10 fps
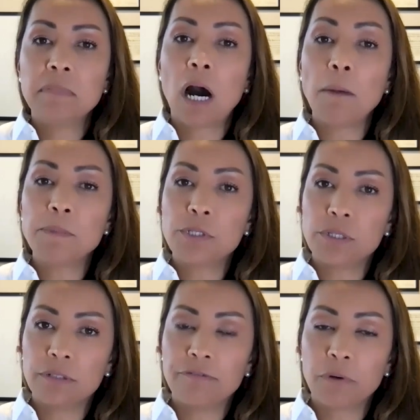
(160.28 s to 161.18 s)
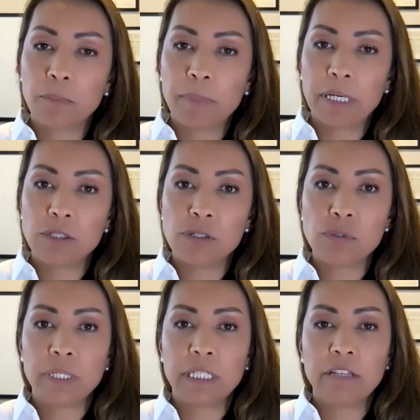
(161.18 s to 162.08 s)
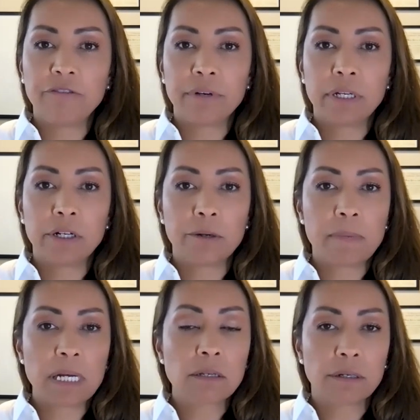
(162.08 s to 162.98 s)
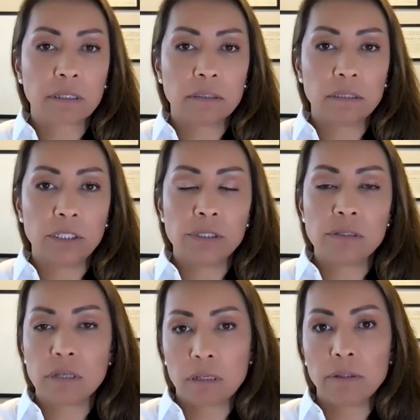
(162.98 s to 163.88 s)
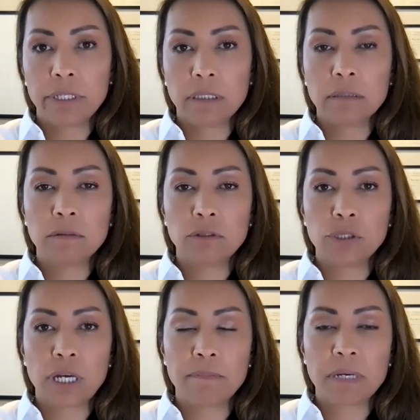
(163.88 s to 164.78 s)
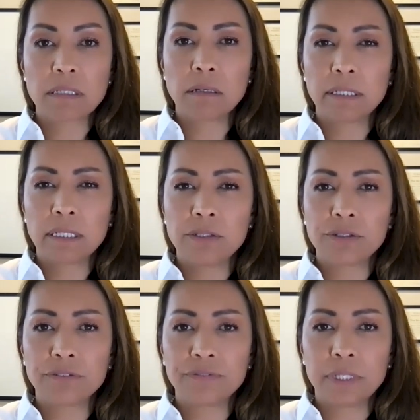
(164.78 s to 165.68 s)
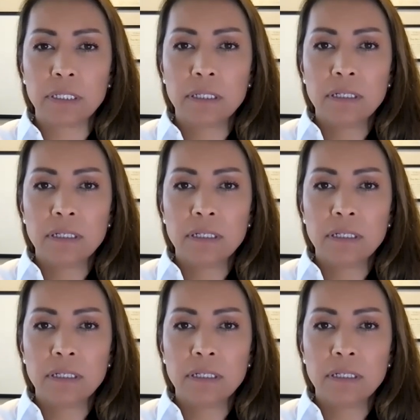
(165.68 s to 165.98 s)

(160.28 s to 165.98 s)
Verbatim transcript: option for patients with different neuromuscular conditions, including Duchenne muscular dystrophy.